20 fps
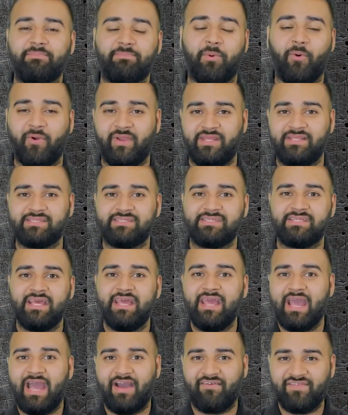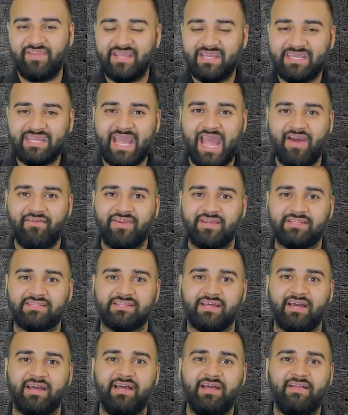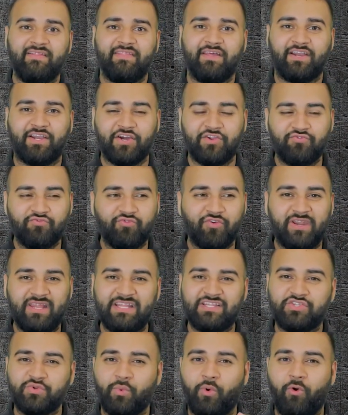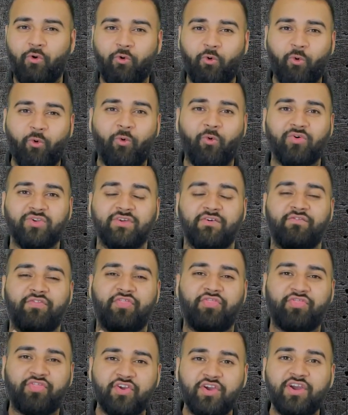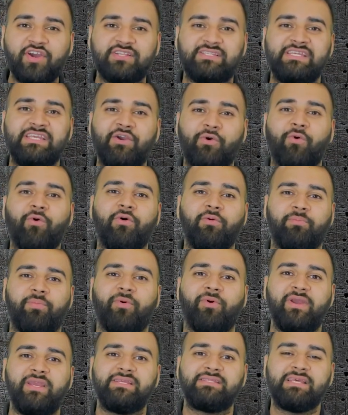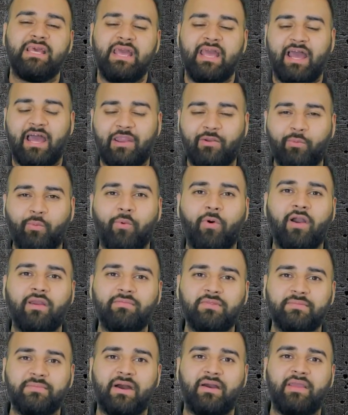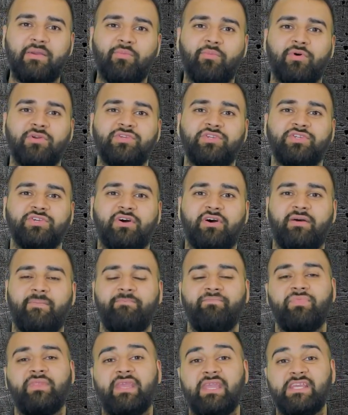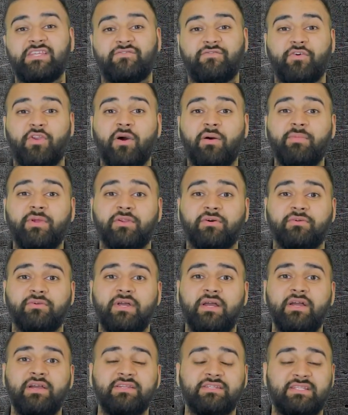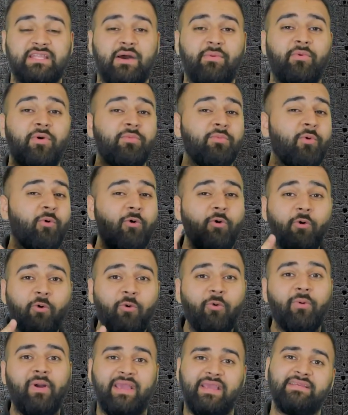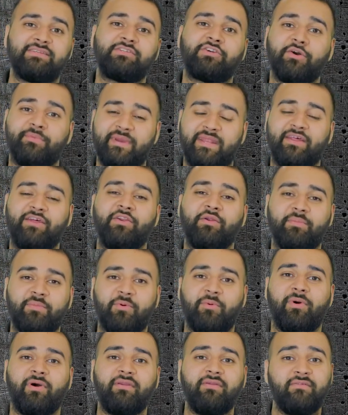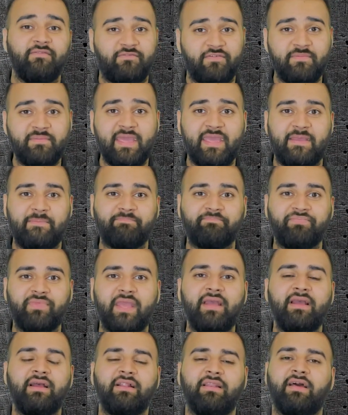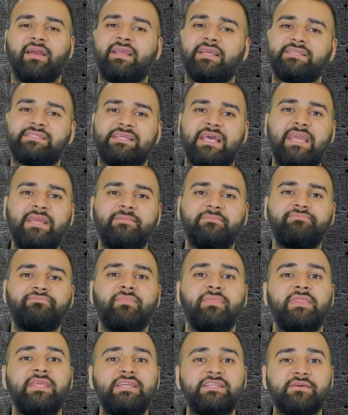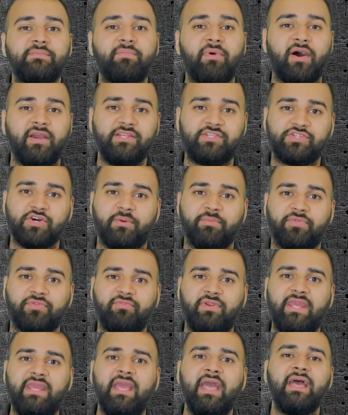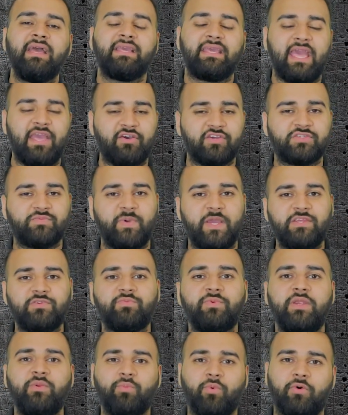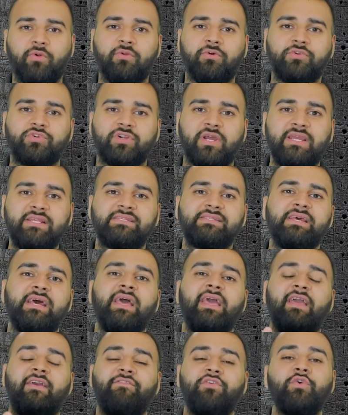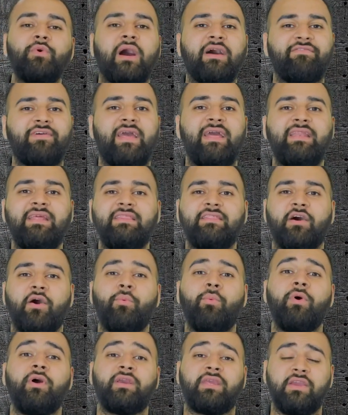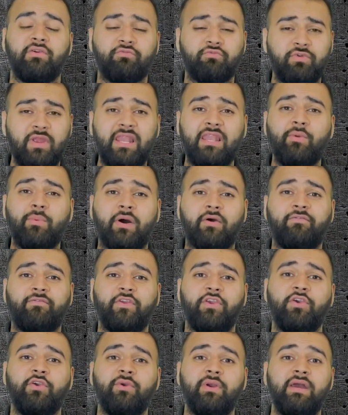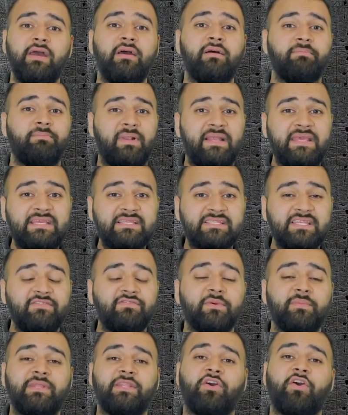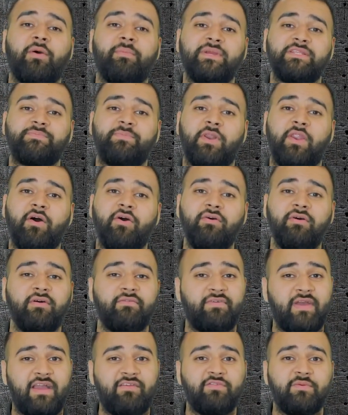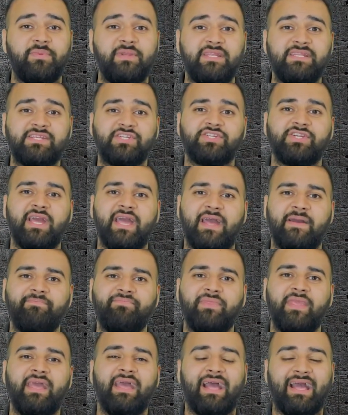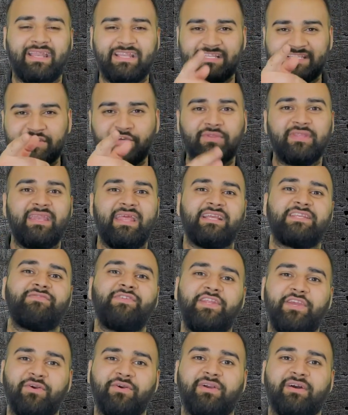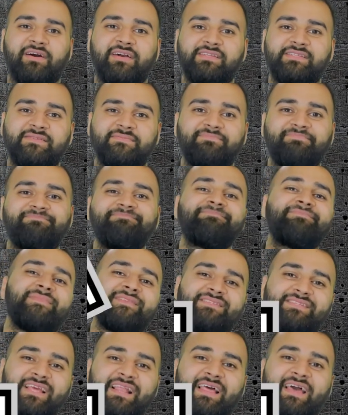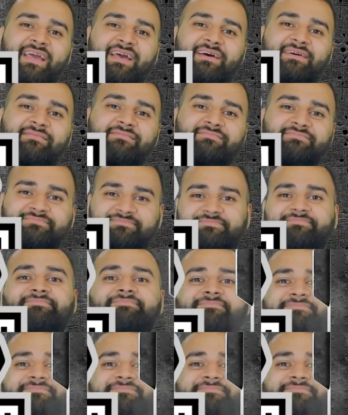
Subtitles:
points, having a character that can run into a horde of 30 orc boys and wipe them out in one shot is phenomenal. So that one will always come in at number 1 for me. Like I say, these are my top 3 Chaos Space Marine Warlord traits. If you have any that are working really well for you, please leave them in the comments below for everybody to share. And until the next video, guys, see you later.